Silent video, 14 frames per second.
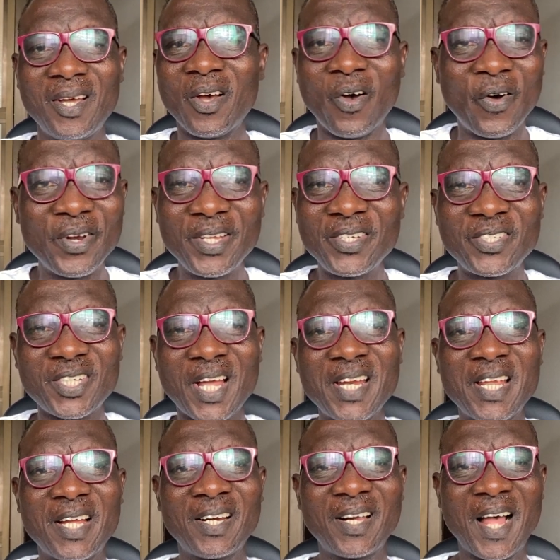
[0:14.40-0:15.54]
On this
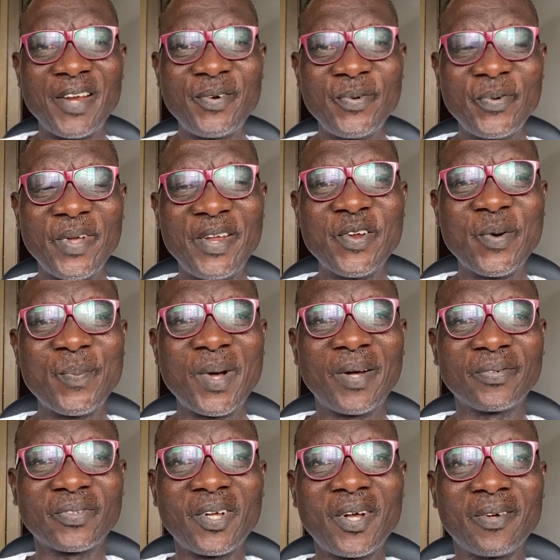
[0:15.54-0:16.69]
channel, I do a number of
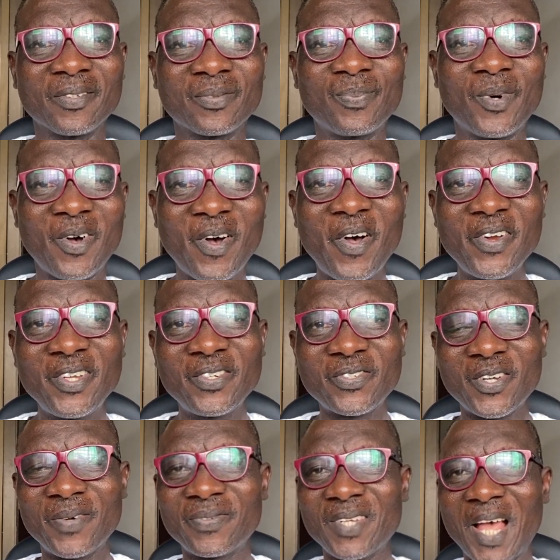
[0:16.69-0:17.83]
stuff, but all these
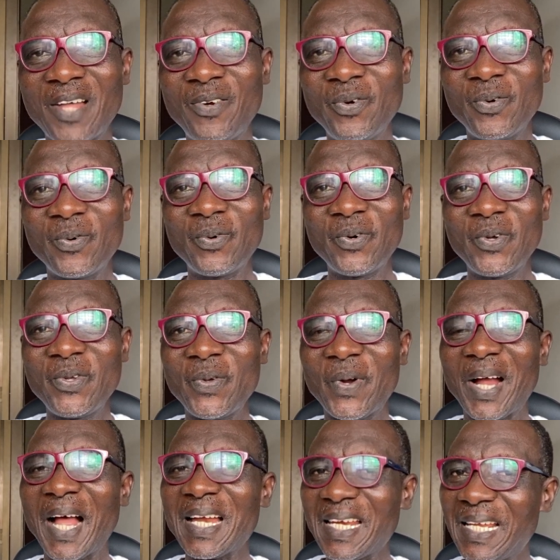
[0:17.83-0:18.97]
stuffs I do, you
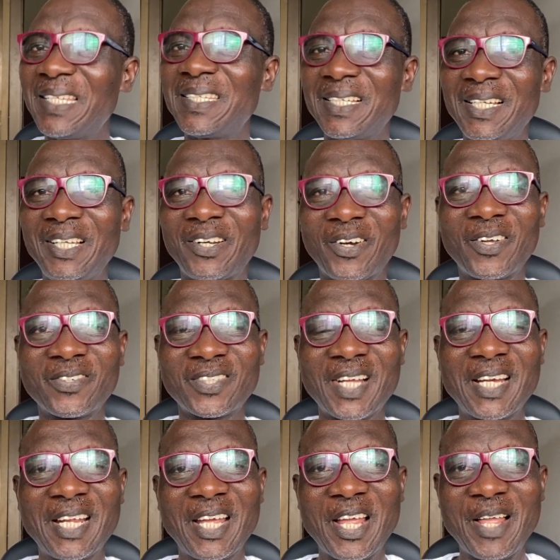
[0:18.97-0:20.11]
can easily cluster
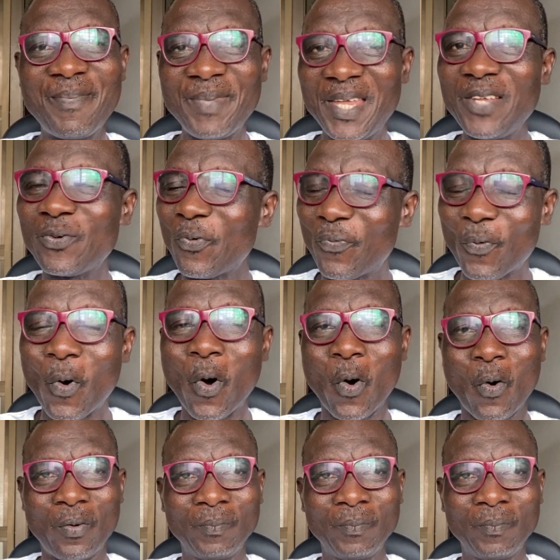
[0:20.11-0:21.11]
them into four: